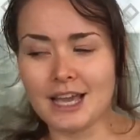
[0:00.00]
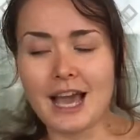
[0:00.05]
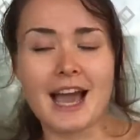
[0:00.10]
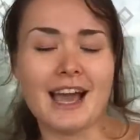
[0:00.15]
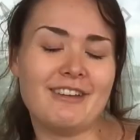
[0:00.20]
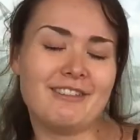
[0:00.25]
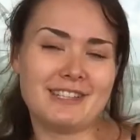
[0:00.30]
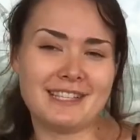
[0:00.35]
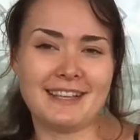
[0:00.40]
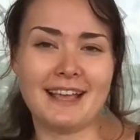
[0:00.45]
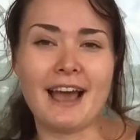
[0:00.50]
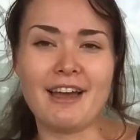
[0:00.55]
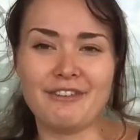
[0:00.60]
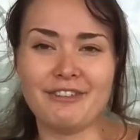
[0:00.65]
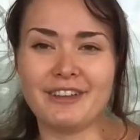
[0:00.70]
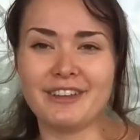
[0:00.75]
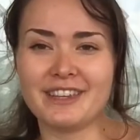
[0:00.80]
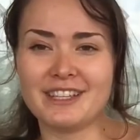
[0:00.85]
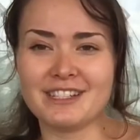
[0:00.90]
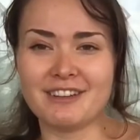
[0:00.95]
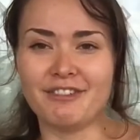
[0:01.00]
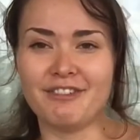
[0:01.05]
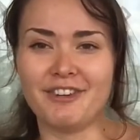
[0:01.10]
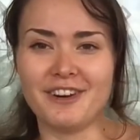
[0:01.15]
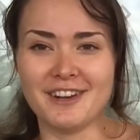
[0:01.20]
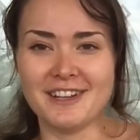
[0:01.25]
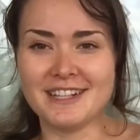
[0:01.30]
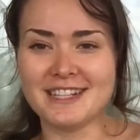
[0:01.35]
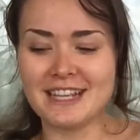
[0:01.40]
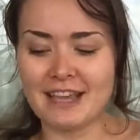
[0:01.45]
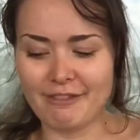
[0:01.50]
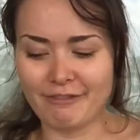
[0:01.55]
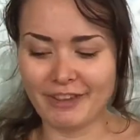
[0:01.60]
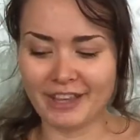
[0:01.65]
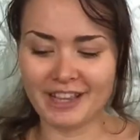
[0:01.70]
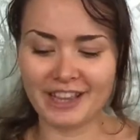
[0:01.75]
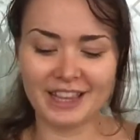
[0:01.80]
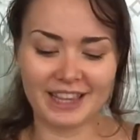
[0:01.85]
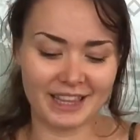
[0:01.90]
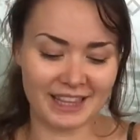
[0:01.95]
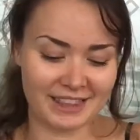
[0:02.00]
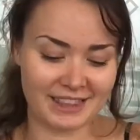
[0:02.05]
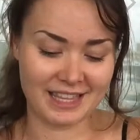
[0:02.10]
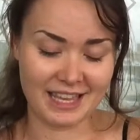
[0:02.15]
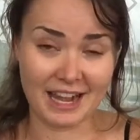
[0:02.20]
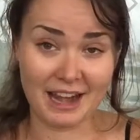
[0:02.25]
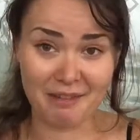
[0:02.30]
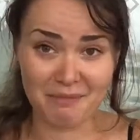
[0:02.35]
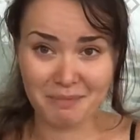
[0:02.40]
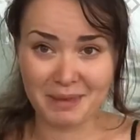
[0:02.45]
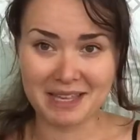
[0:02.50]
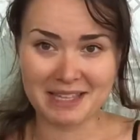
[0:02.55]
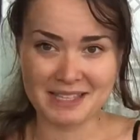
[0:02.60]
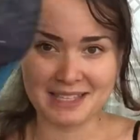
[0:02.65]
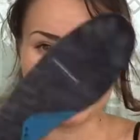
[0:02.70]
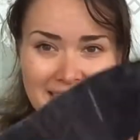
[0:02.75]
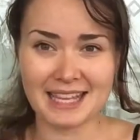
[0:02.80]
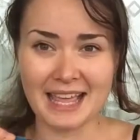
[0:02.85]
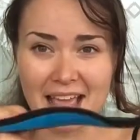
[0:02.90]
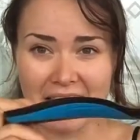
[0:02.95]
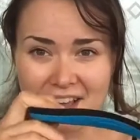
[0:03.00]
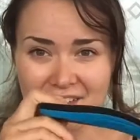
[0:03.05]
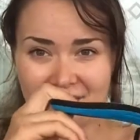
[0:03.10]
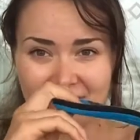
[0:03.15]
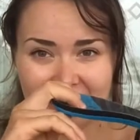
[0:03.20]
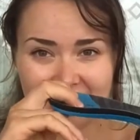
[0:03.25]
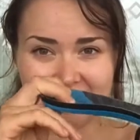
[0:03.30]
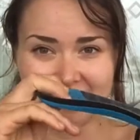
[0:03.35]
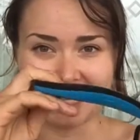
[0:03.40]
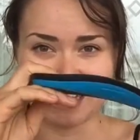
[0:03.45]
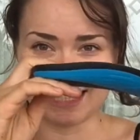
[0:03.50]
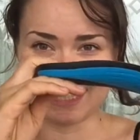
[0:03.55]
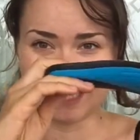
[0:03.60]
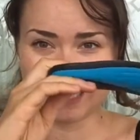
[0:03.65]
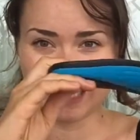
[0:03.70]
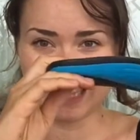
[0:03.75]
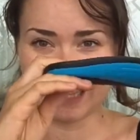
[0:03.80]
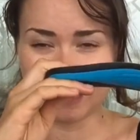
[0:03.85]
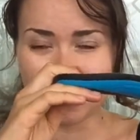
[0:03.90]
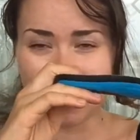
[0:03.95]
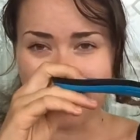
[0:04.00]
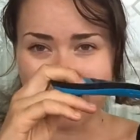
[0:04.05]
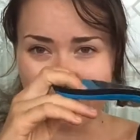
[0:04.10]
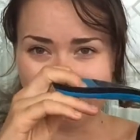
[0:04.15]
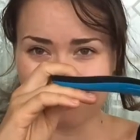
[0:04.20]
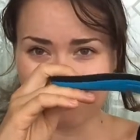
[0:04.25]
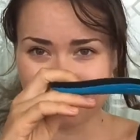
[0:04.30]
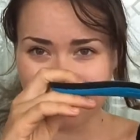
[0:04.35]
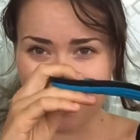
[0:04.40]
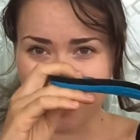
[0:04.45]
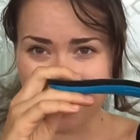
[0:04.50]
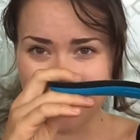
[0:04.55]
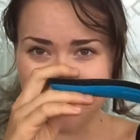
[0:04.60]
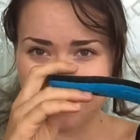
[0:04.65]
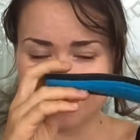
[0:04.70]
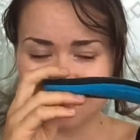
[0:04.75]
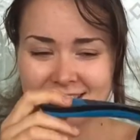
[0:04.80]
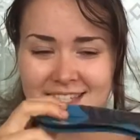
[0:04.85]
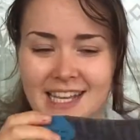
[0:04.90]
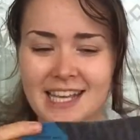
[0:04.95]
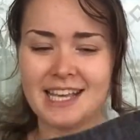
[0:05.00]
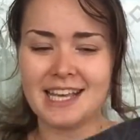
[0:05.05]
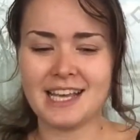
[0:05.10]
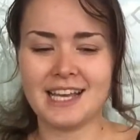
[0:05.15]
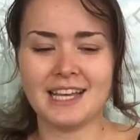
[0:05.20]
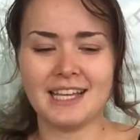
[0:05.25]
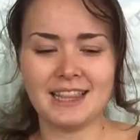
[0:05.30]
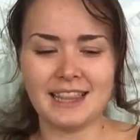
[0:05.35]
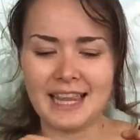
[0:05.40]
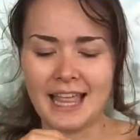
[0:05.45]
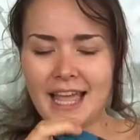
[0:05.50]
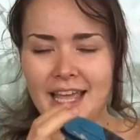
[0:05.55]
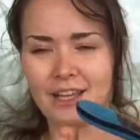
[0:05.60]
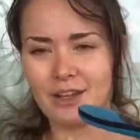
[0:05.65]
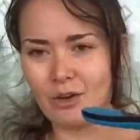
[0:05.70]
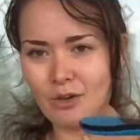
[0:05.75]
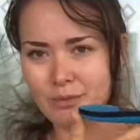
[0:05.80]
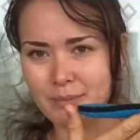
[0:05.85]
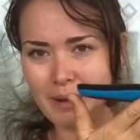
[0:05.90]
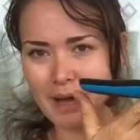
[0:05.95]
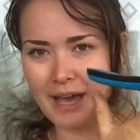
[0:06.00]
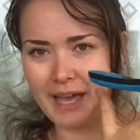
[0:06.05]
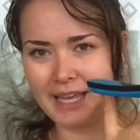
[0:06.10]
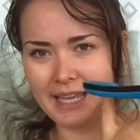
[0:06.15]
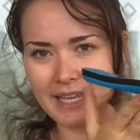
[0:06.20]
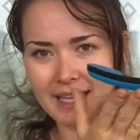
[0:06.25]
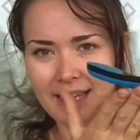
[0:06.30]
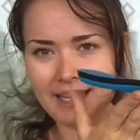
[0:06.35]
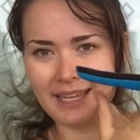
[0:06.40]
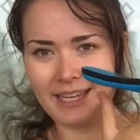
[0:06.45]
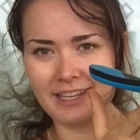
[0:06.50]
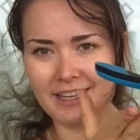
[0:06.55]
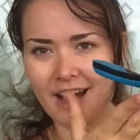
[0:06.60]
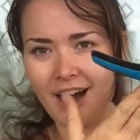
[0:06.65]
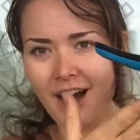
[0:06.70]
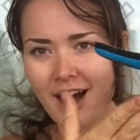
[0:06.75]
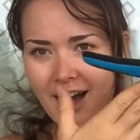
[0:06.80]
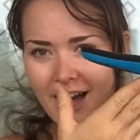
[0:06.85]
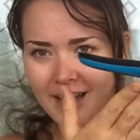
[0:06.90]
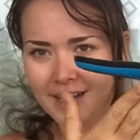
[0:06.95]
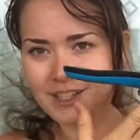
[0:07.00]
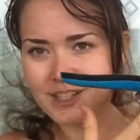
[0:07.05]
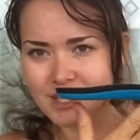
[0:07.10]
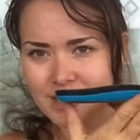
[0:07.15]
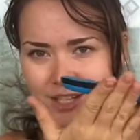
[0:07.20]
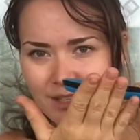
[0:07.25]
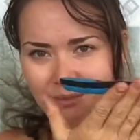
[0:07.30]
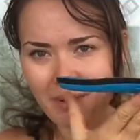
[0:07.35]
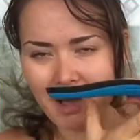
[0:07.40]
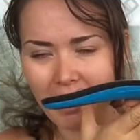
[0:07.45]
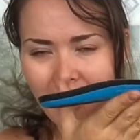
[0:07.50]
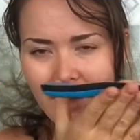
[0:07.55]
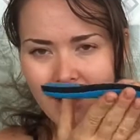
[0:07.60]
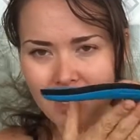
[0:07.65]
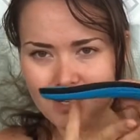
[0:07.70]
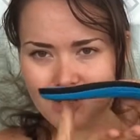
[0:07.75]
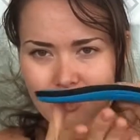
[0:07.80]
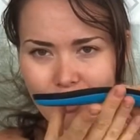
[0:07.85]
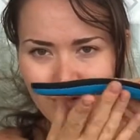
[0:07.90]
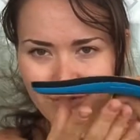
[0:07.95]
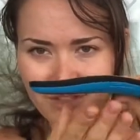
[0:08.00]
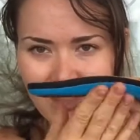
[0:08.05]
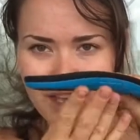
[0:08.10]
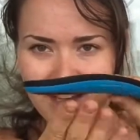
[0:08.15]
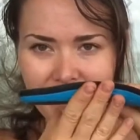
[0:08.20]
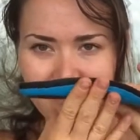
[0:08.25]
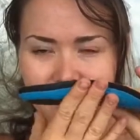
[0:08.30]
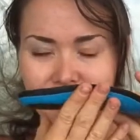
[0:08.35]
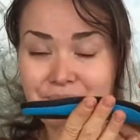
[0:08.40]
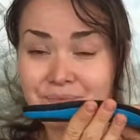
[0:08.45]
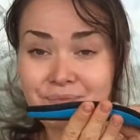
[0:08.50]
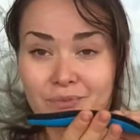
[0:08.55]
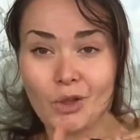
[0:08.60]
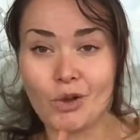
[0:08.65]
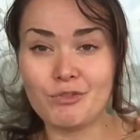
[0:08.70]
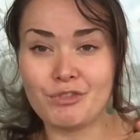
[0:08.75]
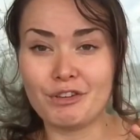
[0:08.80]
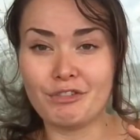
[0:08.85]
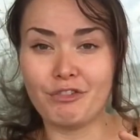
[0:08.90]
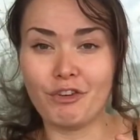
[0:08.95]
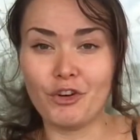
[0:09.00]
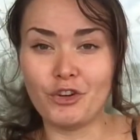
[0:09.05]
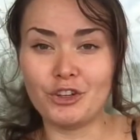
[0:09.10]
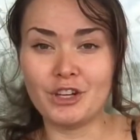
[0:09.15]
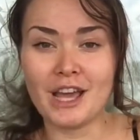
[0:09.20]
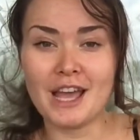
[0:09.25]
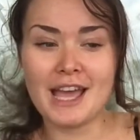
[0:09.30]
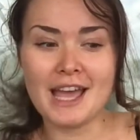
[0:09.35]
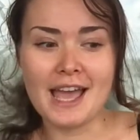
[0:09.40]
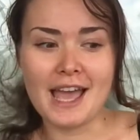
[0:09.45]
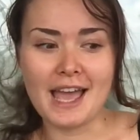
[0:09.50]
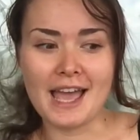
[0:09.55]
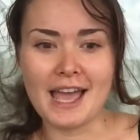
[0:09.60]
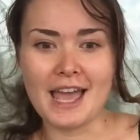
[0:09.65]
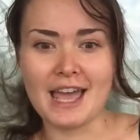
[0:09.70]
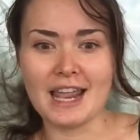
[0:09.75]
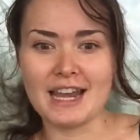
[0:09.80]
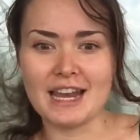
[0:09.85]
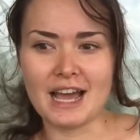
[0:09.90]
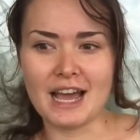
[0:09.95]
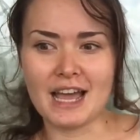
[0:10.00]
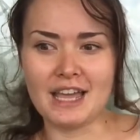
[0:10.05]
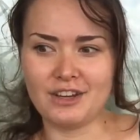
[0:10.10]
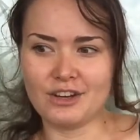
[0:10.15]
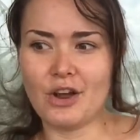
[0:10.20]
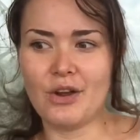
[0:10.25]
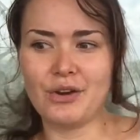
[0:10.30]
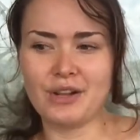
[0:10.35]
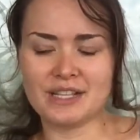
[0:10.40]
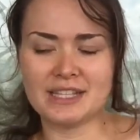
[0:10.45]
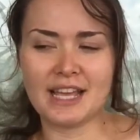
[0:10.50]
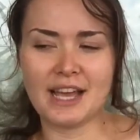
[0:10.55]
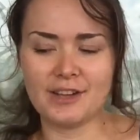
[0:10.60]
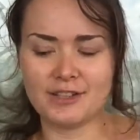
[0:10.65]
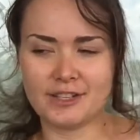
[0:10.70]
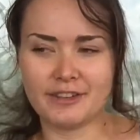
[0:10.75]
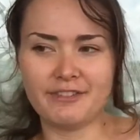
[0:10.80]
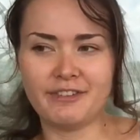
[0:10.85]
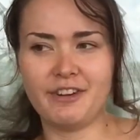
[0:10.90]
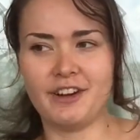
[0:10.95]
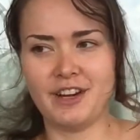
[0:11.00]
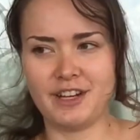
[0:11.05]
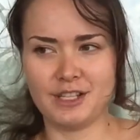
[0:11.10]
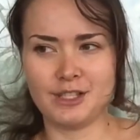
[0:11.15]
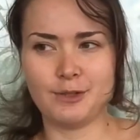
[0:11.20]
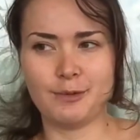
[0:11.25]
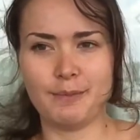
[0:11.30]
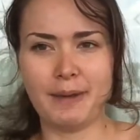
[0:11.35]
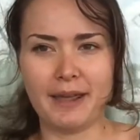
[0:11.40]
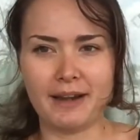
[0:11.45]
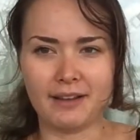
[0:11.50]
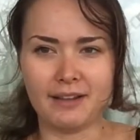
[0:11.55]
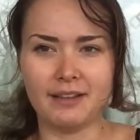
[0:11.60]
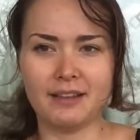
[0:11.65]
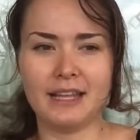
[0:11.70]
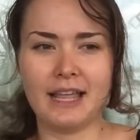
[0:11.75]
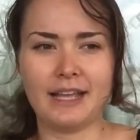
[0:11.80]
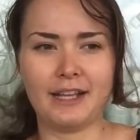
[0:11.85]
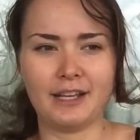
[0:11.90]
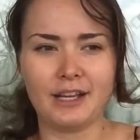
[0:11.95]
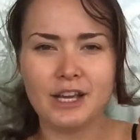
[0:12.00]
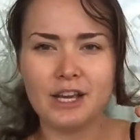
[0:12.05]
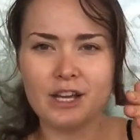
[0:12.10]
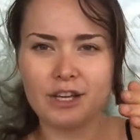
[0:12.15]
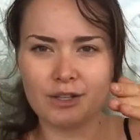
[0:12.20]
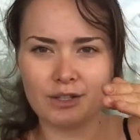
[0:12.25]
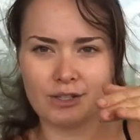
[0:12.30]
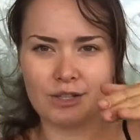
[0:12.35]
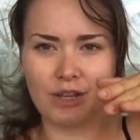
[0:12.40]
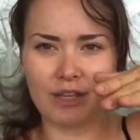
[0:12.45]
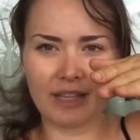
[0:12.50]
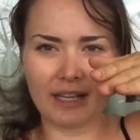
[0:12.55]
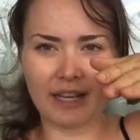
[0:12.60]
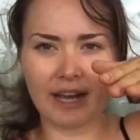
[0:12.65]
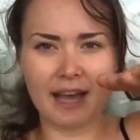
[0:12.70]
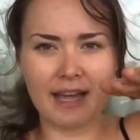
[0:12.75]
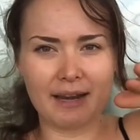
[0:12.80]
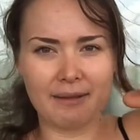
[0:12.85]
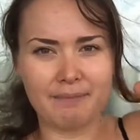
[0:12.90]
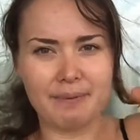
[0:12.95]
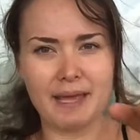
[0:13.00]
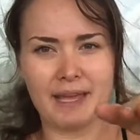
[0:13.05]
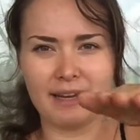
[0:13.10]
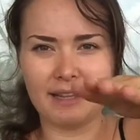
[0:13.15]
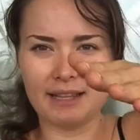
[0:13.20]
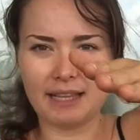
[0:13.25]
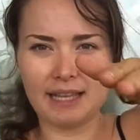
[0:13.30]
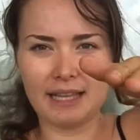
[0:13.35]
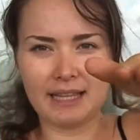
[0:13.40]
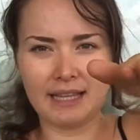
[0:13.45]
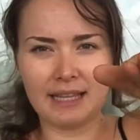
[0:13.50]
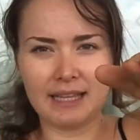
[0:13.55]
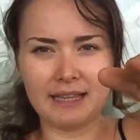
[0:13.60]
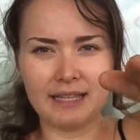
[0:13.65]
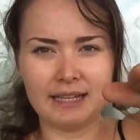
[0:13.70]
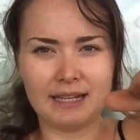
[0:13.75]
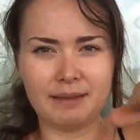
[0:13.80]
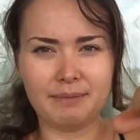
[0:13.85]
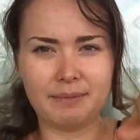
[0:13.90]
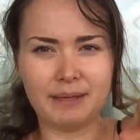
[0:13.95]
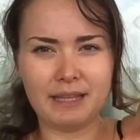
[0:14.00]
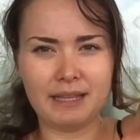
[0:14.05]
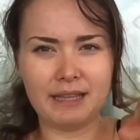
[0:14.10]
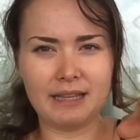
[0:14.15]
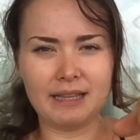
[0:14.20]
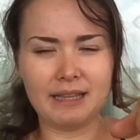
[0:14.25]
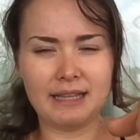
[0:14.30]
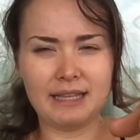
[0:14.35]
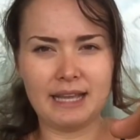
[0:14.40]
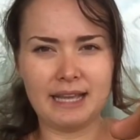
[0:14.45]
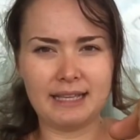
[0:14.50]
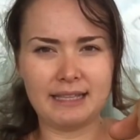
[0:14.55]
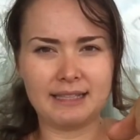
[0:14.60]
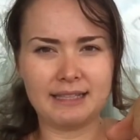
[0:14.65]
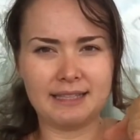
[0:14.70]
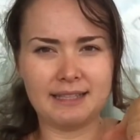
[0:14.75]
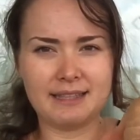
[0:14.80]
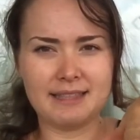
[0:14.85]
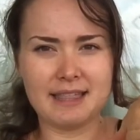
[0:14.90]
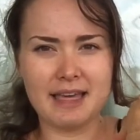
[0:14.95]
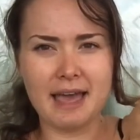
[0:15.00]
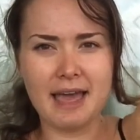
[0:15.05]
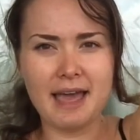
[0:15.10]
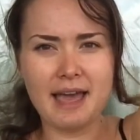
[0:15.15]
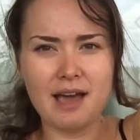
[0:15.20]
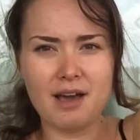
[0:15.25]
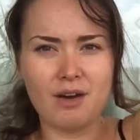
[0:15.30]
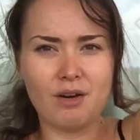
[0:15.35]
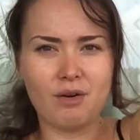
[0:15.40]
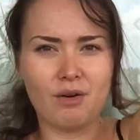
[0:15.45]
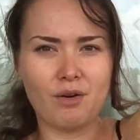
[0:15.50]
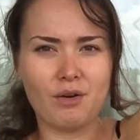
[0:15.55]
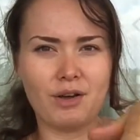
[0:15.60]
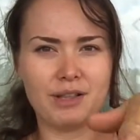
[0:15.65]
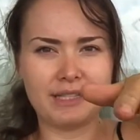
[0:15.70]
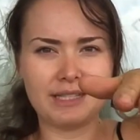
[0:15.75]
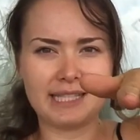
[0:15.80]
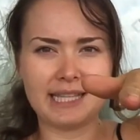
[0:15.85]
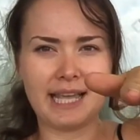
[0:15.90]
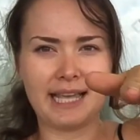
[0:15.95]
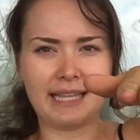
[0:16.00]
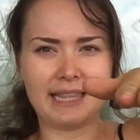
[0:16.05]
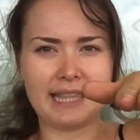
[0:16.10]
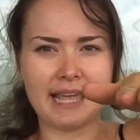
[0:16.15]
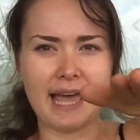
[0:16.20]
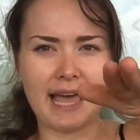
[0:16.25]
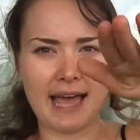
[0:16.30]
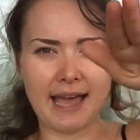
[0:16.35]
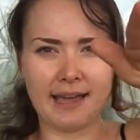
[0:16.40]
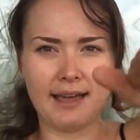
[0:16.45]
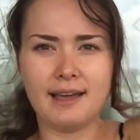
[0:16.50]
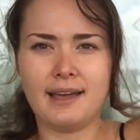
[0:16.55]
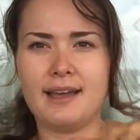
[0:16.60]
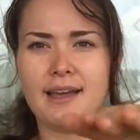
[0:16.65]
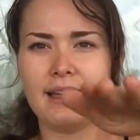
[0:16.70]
I feel the difference. I feel that I miss having that slight raise like on my arch of the foot, and I notice how different it is to pedal, like, because you're either kind of pedaling a little bit like that or it's like that,